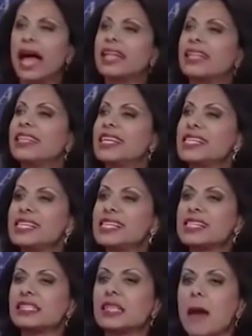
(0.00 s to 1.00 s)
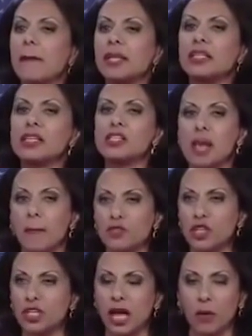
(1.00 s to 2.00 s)
And this is the type of
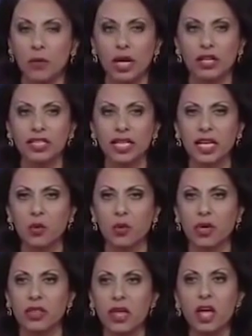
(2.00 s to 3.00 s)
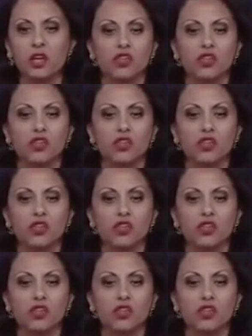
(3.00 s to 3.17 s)
deception that we are dealing with.